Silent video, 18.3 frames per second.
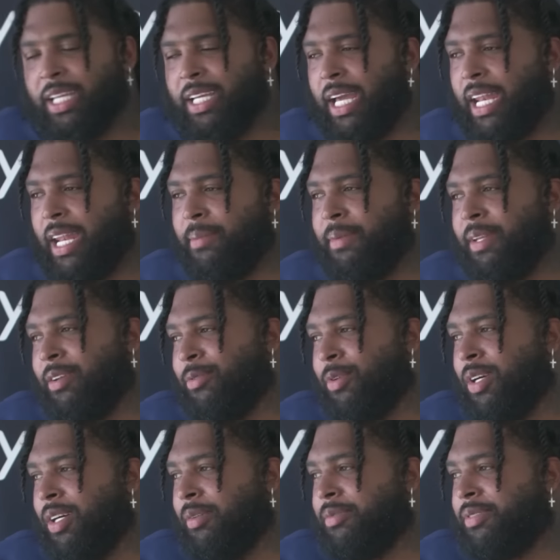ain't got that many
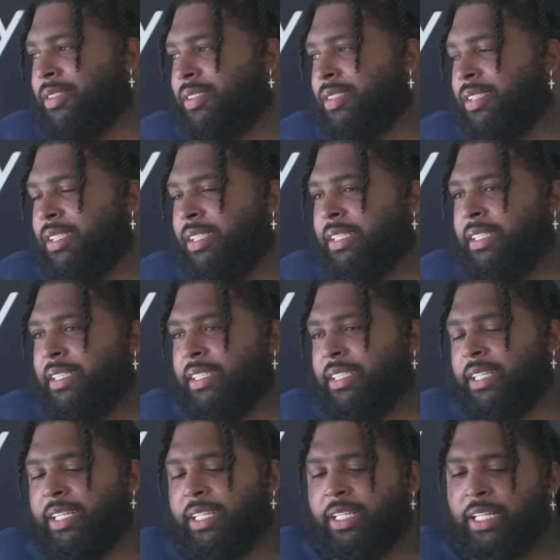reps.
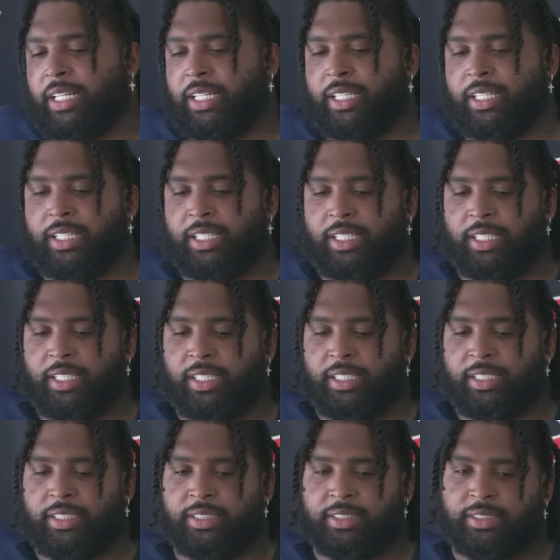And
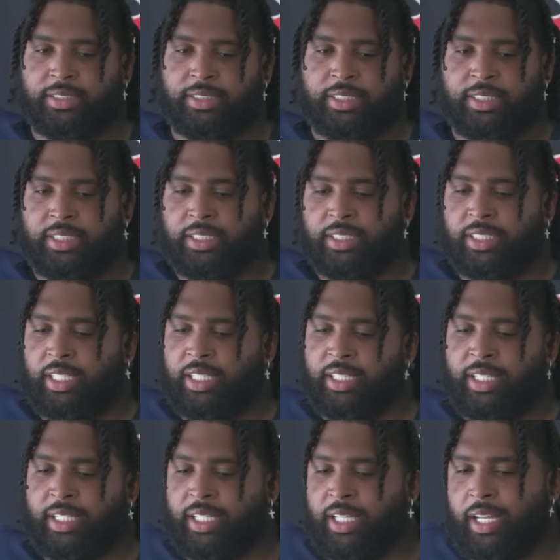
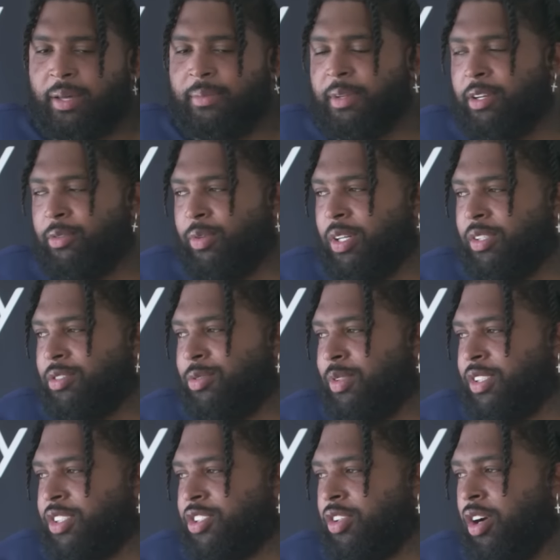he didn't get that many
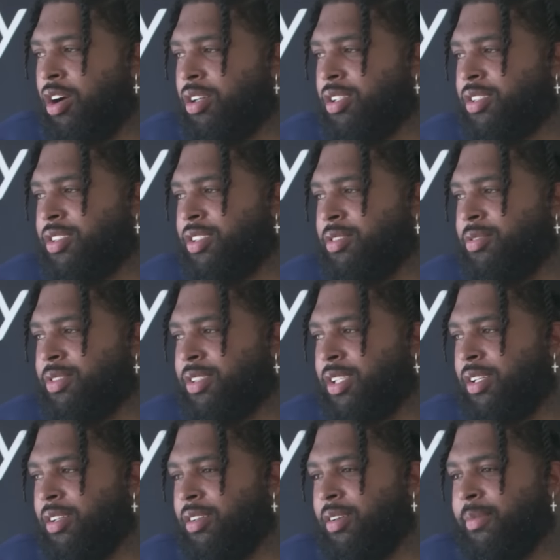reps with the starters, too.
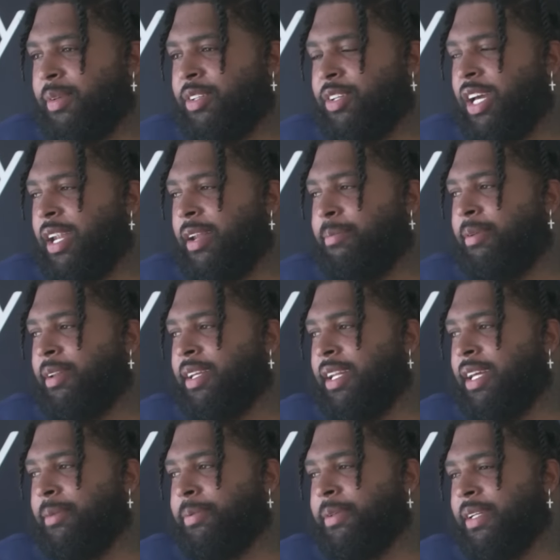So, I mean, you got to
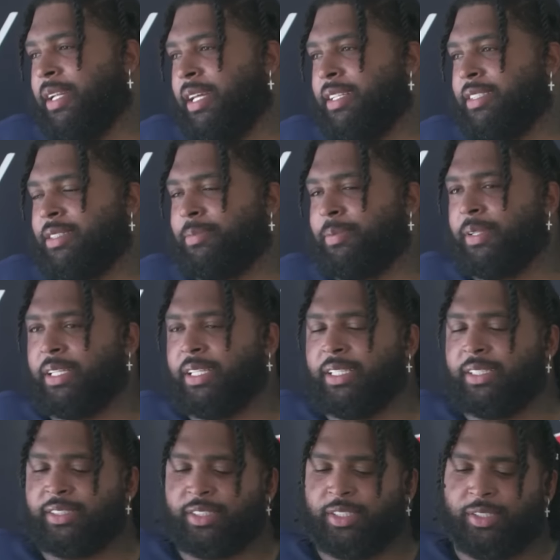play that, put that into
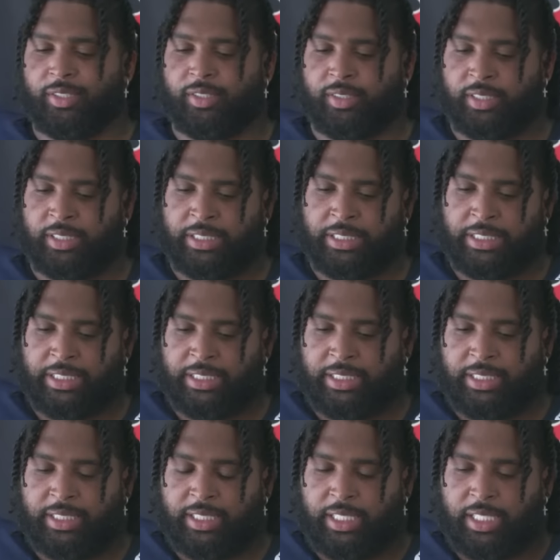play. So,
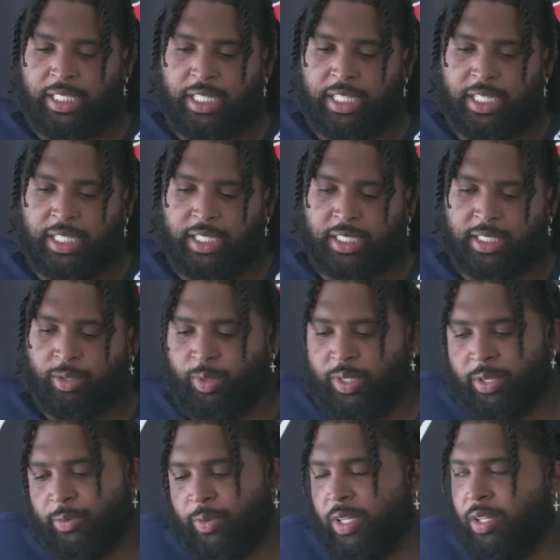cause
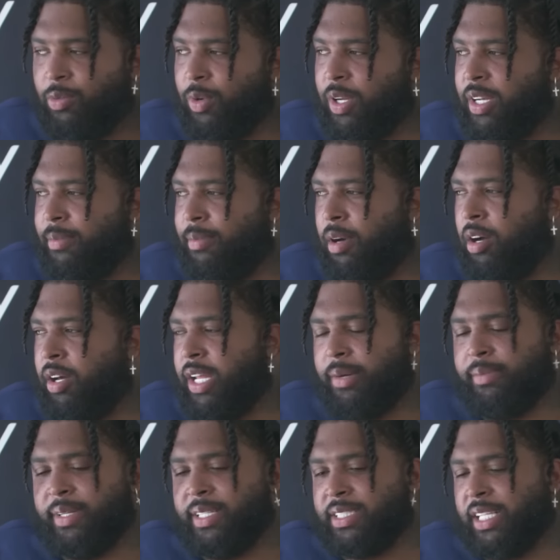we didn't really run the ball
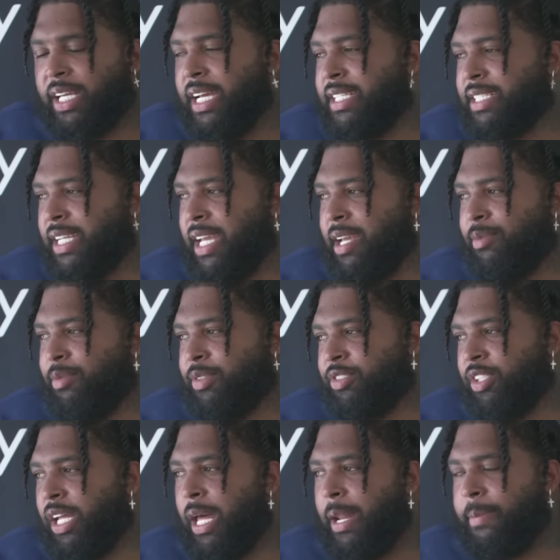that much last game. It
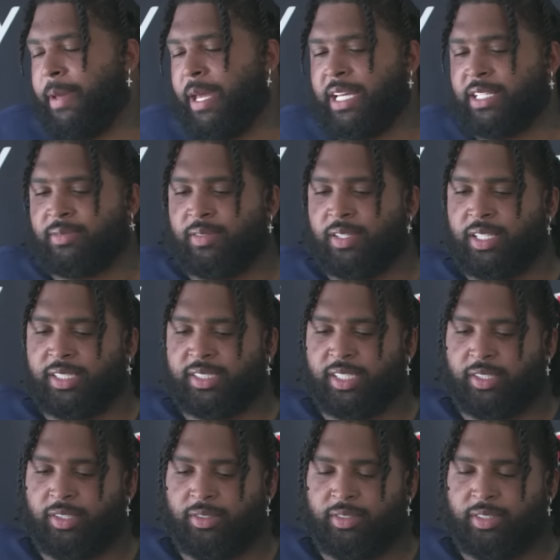was a lot of pass
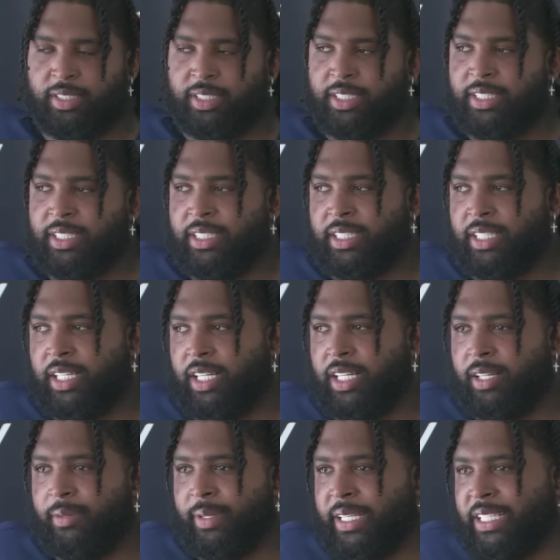plays. So,
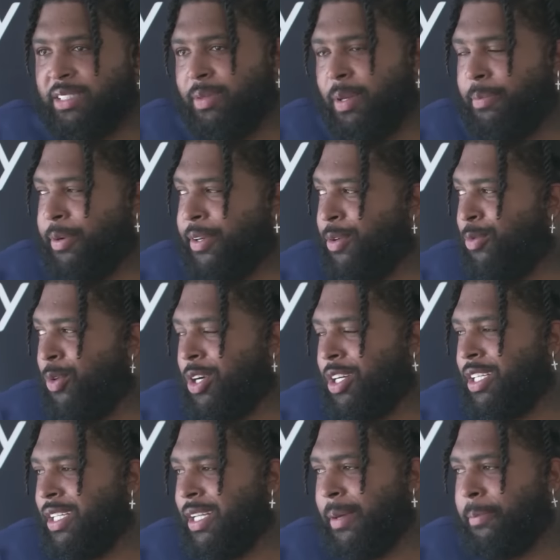and he's been putting
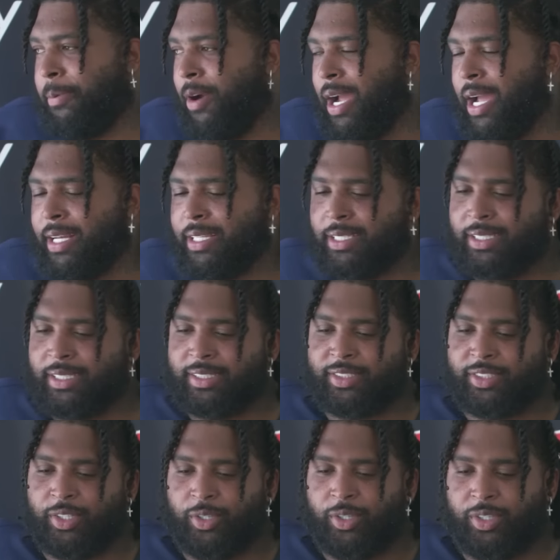work in
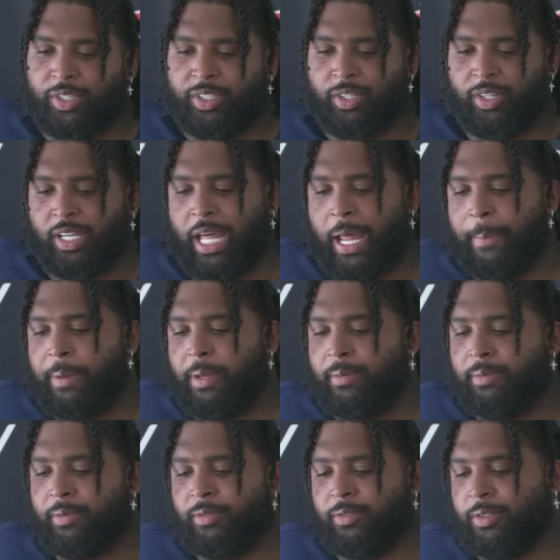practice. So, you know, a lot of
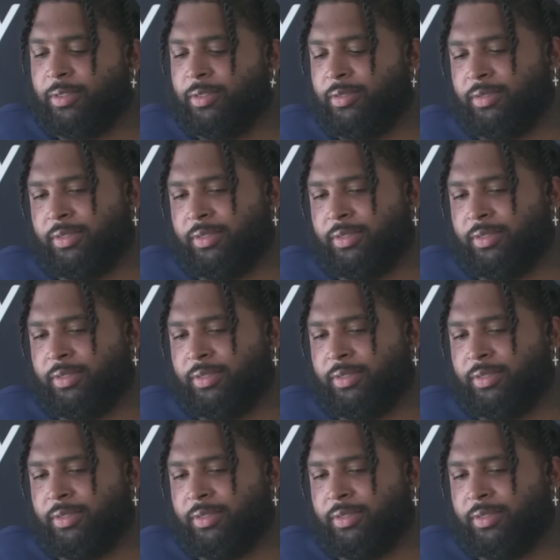people